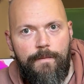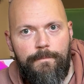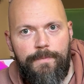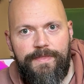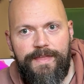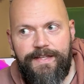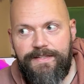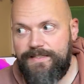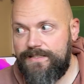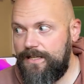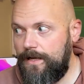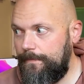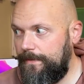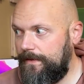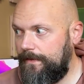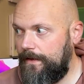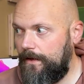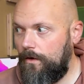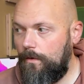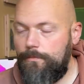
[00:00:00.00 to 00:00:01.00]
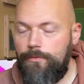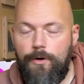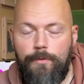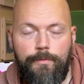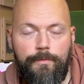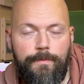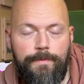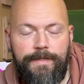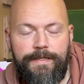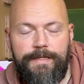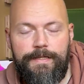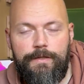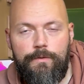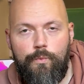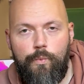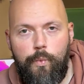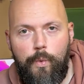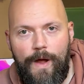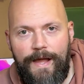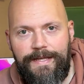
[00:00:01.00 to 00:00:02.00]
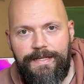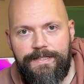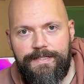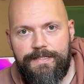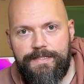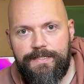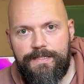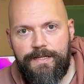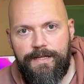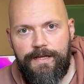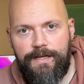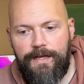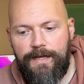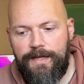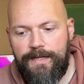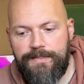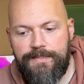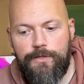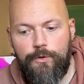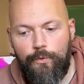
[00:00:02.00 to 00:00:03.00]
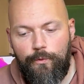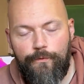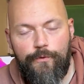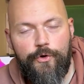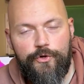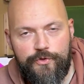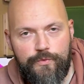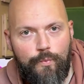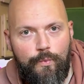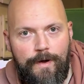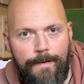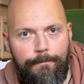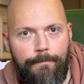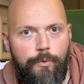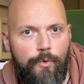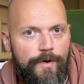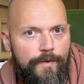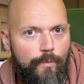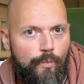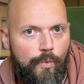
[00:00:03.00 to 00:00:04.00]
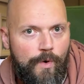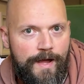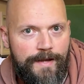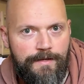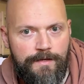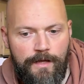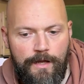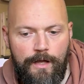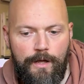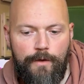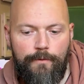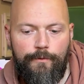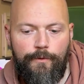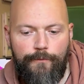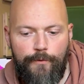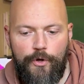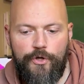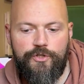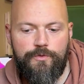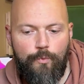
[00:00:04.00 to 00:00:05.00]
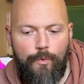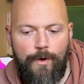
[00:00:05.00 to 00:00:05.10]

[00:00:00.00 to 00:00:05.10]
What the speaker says: but that's something that I'll probably wait until version 1.1. For version